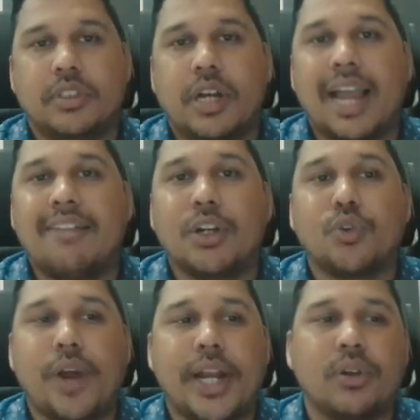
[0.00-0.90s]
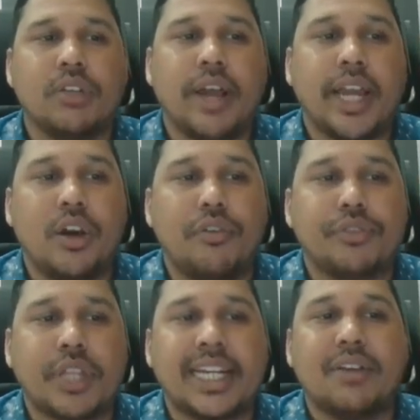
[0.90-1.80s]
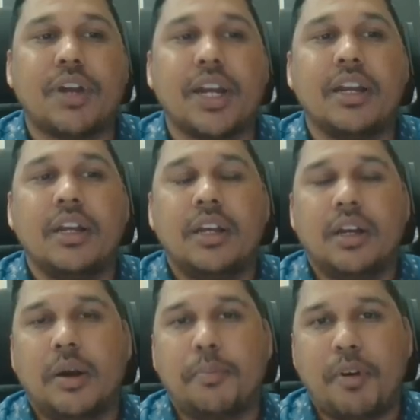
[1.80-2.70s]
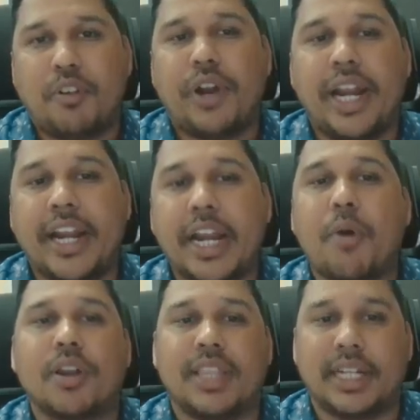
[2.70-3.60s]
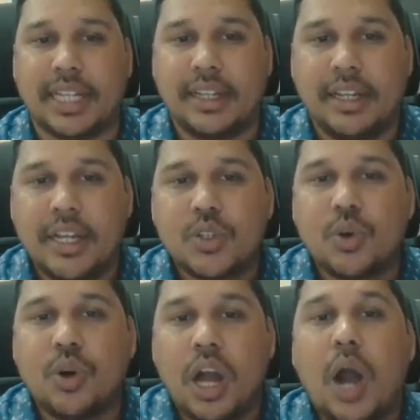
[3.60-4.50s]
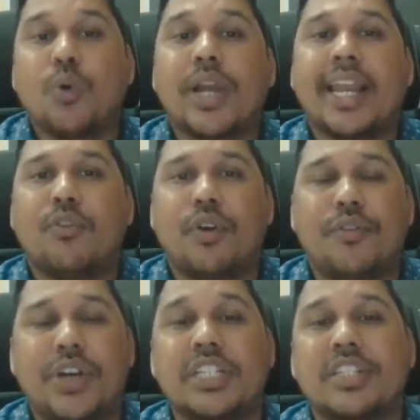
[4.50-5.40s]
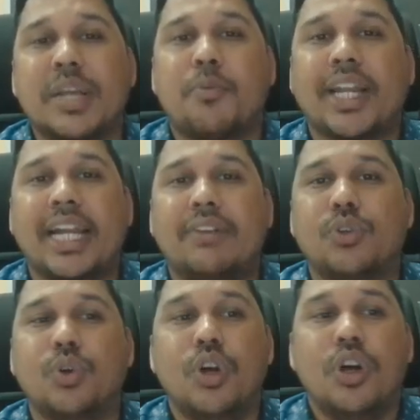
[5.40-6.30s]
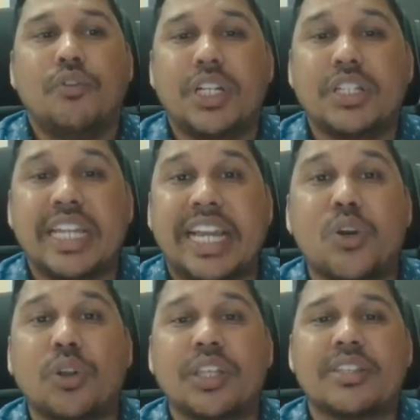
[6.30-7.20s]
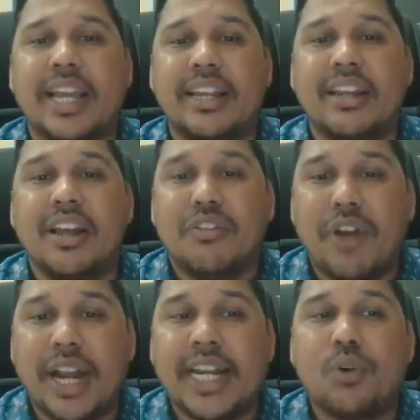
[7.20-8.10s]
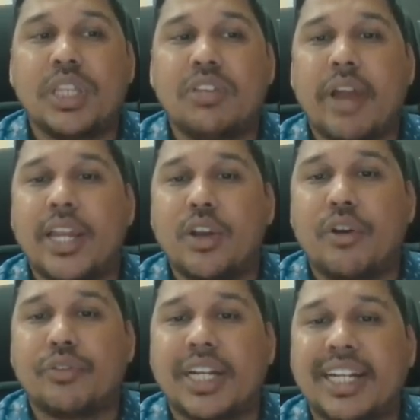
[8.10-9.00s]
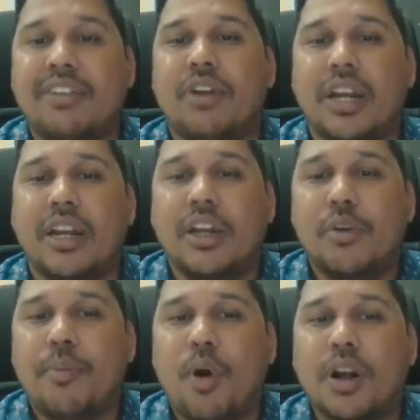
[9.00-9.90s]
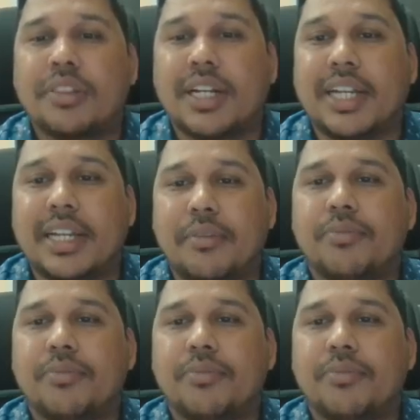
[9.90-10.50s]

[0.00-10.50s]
I want to find out the value of 31 power 500 mod 30. So how can I, first step what I have to do? First ignore the sign, find out the value of 31 mod 30.